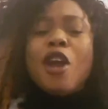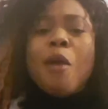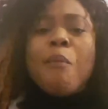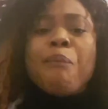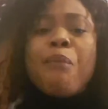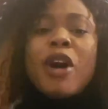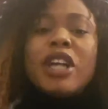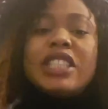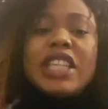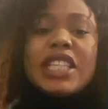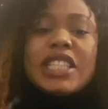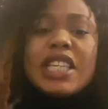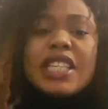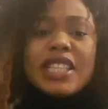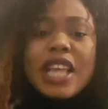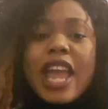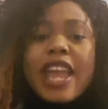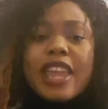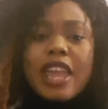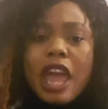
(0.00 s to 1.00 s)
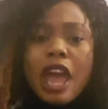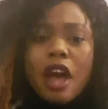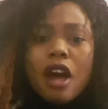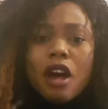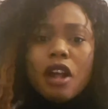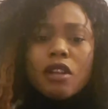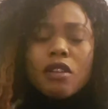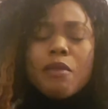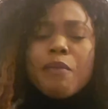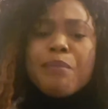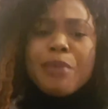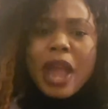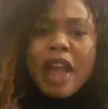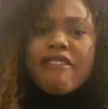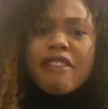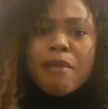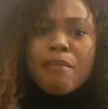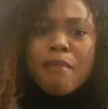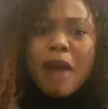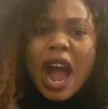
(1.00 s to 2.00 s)
But this is a girl,
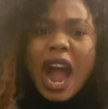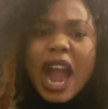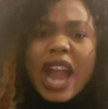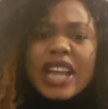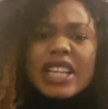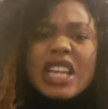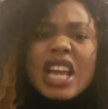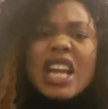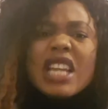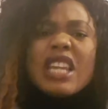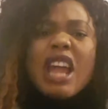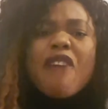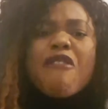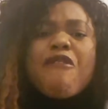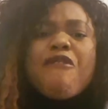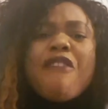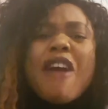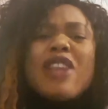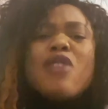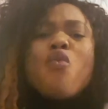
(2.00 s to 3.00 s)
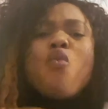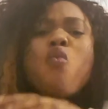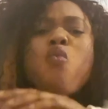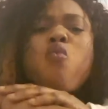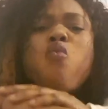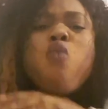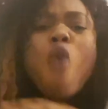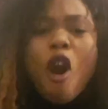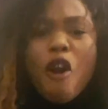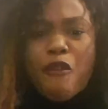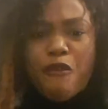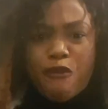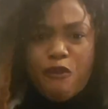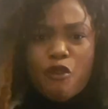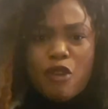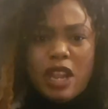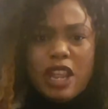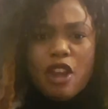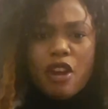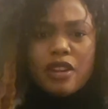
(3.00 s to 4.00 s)
bear in mind, that failed
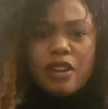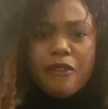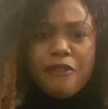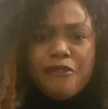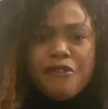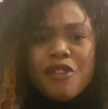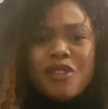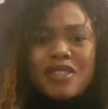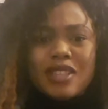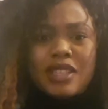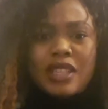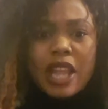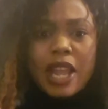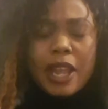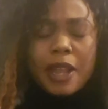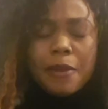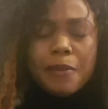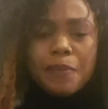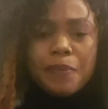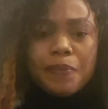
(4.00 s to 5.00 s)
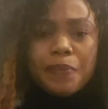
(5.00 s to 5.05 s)
woefully on the first day.